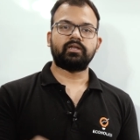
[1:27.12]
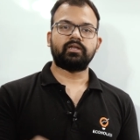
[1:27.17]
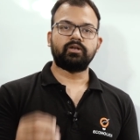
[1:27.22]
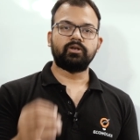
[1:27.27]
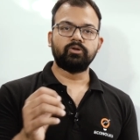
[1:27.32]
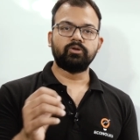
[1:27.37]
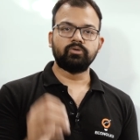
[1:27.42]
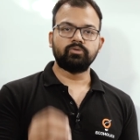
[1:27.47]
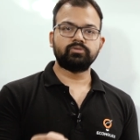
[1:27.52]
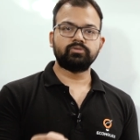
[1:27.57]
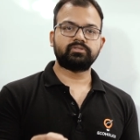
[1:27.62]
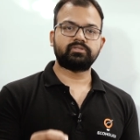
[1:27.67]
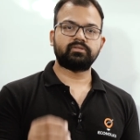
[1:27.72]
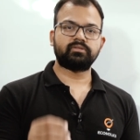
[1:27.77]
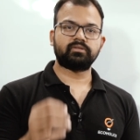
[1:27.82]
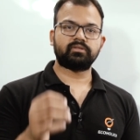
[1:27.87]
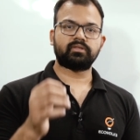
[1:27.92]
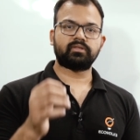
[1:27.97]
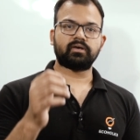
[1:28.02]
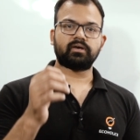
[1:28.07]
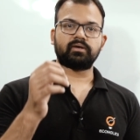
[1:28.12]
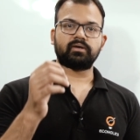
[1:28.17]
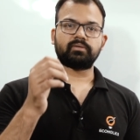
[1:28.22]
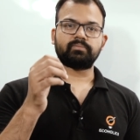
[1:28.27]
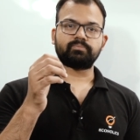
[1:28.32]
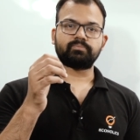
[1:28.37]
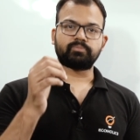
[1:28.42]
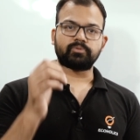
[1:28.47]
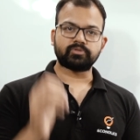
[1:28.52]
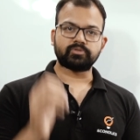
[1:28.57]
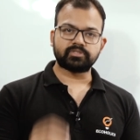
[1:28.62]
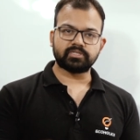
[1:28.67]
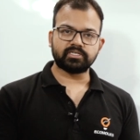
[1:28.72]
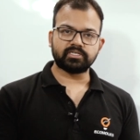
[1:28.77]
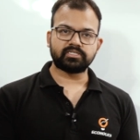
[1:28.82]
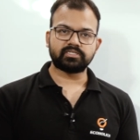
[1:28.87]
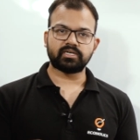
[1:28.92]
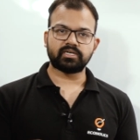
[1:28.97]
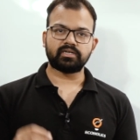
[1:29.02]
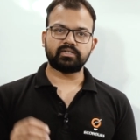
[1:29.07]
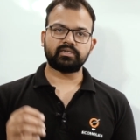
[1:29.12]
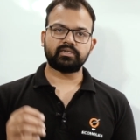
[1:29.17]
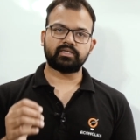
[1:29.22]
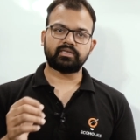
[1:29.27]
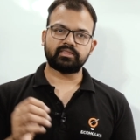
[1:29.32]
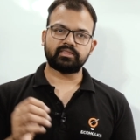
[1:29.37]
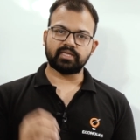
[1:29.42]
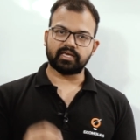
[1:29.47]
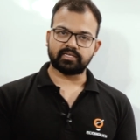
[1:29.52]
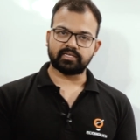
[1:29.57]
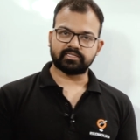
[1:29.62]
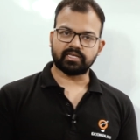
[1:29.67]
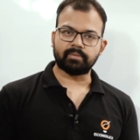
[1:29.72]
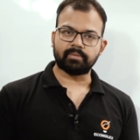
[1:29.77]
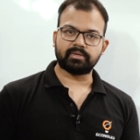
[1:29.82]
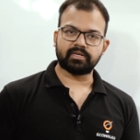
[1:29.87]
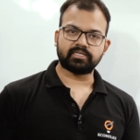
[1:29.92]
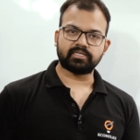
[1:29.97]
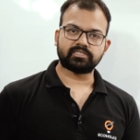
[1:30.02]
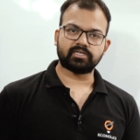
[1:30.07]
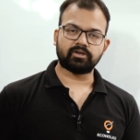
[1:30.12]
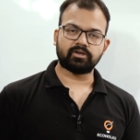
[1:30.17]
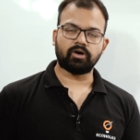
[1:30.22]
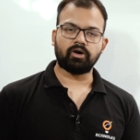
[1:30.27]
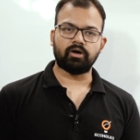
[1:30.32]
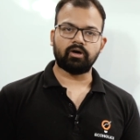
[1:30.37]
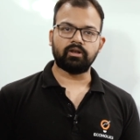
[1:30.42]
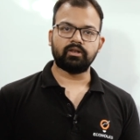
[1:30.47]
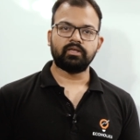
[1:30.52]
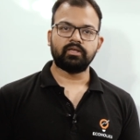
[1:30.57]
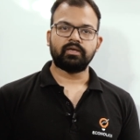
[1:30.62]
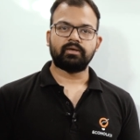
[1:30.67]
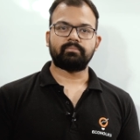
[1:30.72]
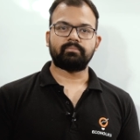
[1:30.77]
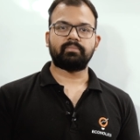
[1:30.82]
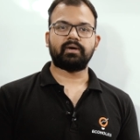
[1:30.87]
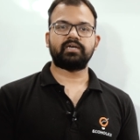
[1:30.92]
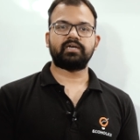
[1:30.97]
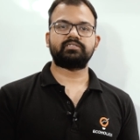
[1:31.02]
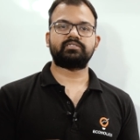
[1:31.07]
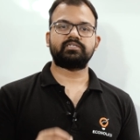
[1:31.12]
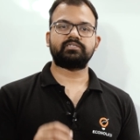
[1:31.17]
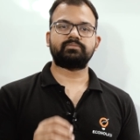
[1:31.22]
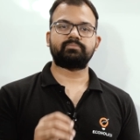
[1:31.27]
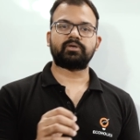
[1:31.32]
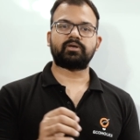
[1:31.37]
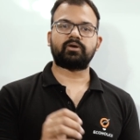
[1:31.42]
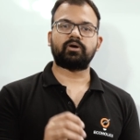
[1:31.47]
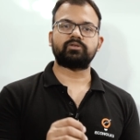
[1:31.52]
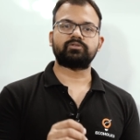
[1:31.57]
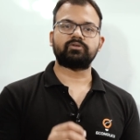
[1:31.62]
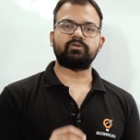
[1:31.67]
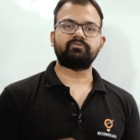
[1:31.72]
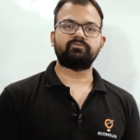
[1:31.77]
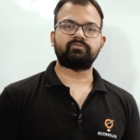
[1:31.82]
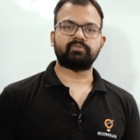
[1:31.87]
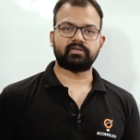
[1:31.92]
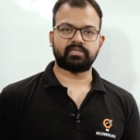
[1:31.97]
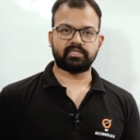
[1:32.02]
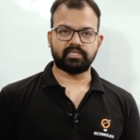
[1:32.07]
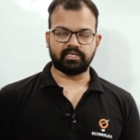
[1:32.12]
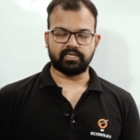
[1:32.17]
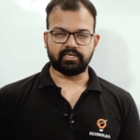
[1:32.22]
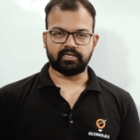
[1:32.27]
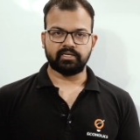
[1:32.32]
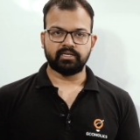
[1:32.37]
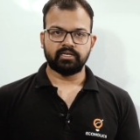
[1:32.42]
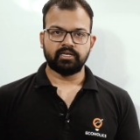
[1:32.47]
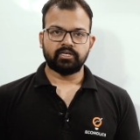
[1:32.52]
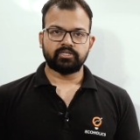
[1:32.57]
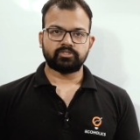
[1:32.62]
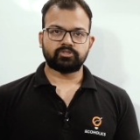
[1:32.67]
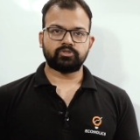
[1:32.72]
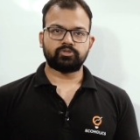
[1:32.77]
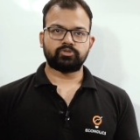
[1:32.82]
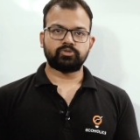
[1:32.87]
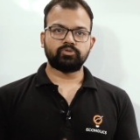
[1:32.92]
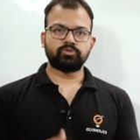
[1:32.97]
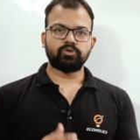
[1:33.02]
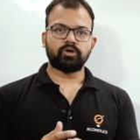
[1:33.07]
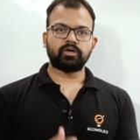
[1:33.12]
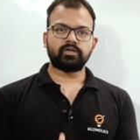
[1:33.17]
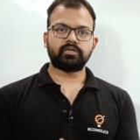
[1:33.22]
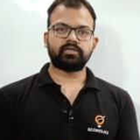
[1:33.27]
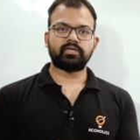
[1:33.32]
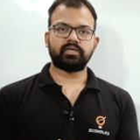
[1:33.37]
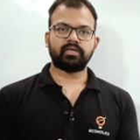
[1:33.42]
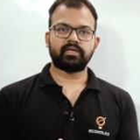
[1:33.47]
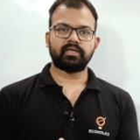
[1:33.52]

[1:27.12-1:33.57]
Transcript: lose the position in the examination hall by just because of fatigue. So do not